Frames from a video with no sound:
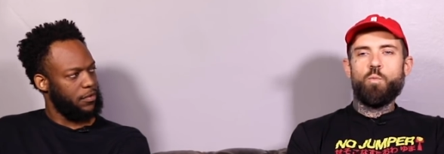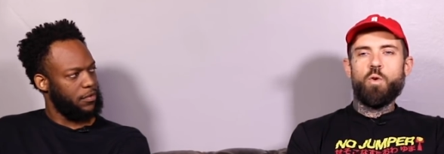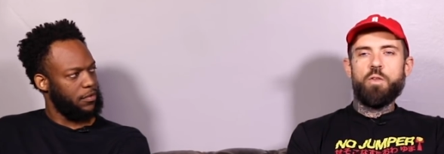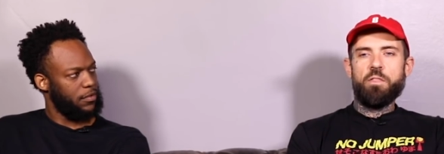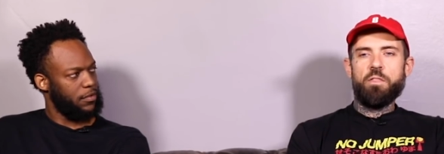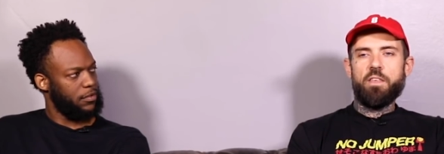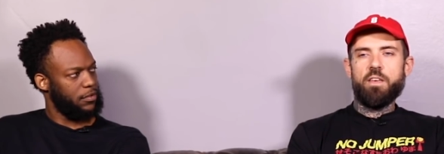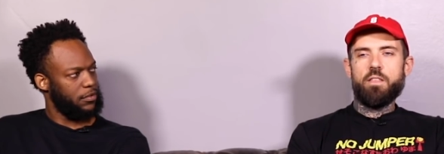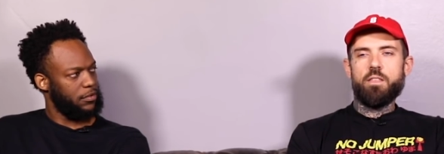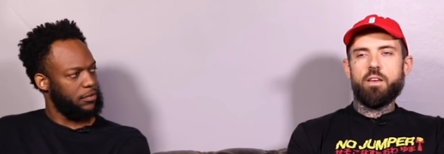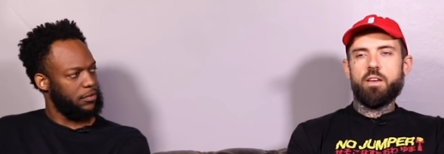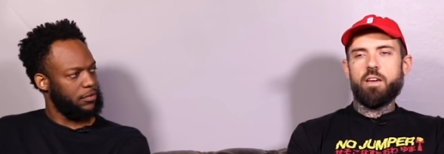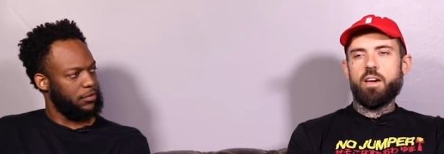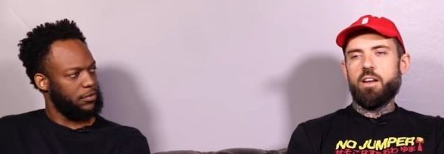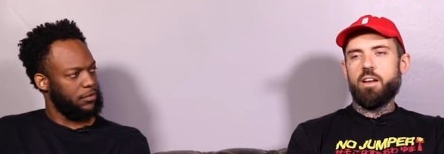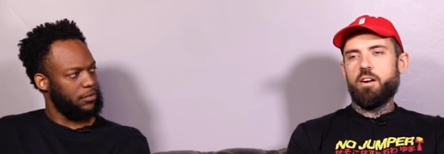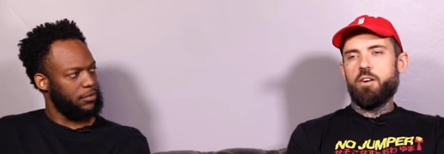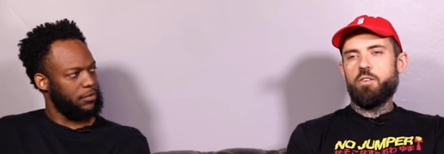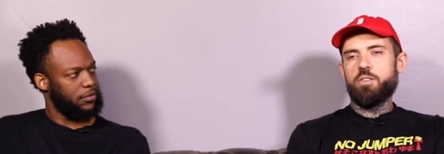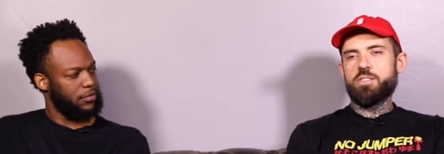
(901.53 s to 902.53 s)
Speaker 1: one thing that kind
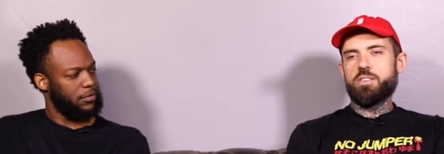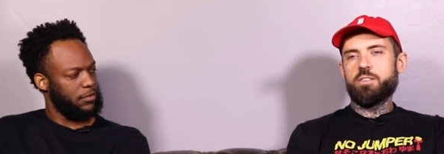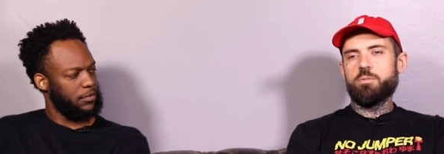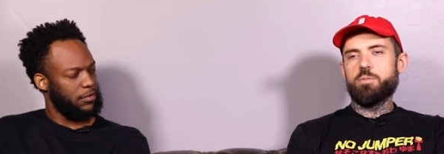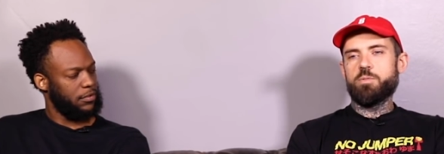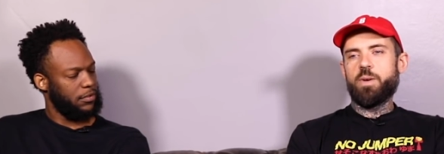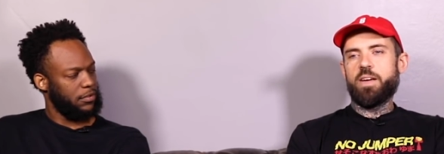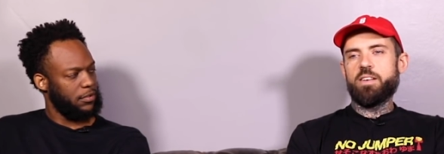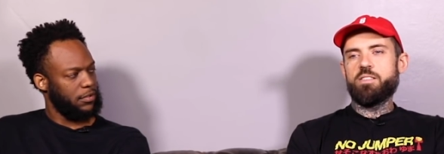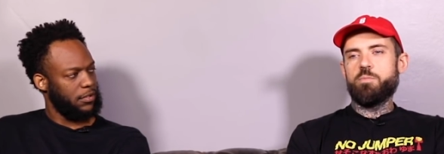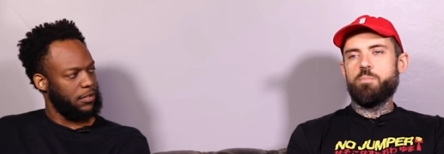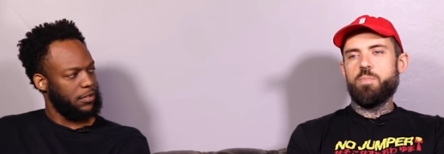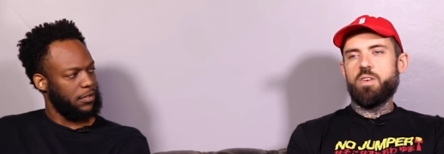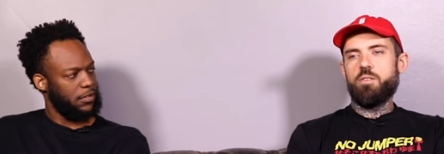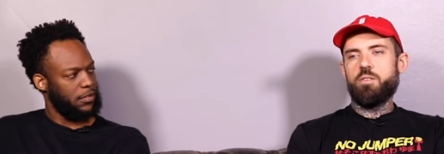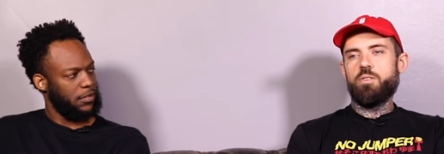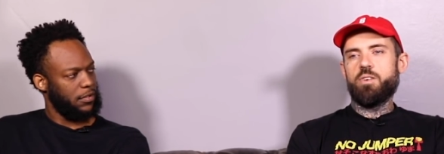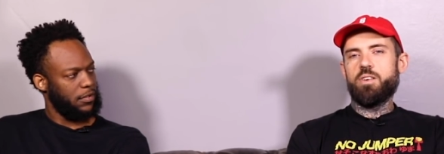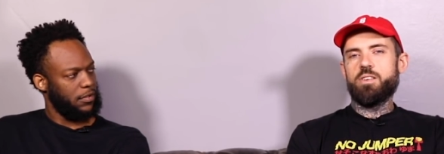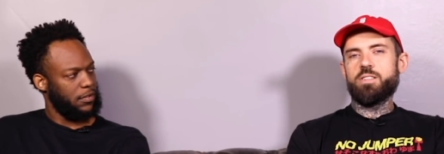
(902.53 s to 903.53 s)
of always comes back to me
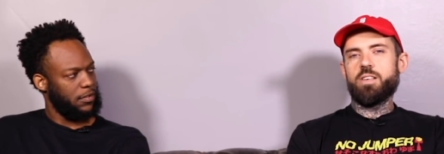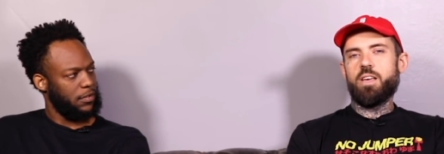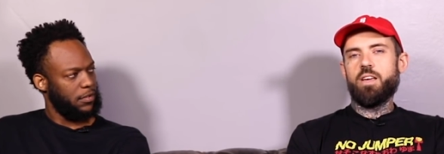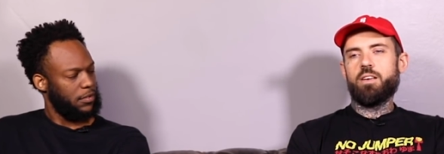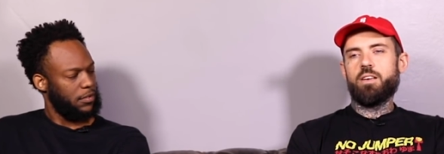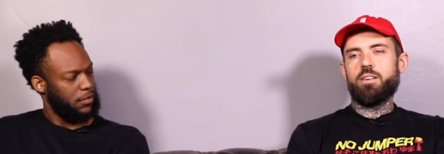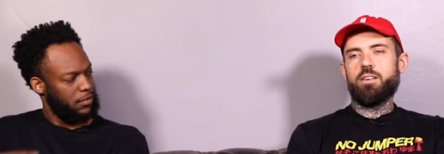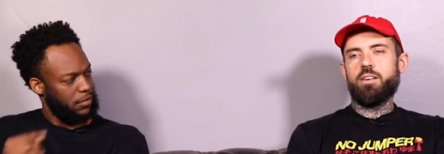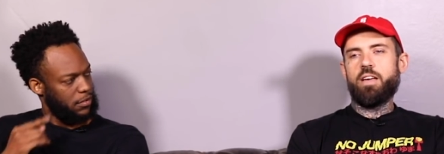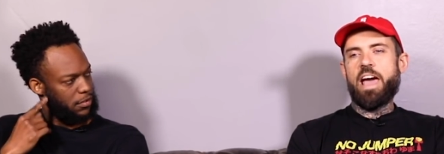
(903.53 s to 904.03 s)
is like,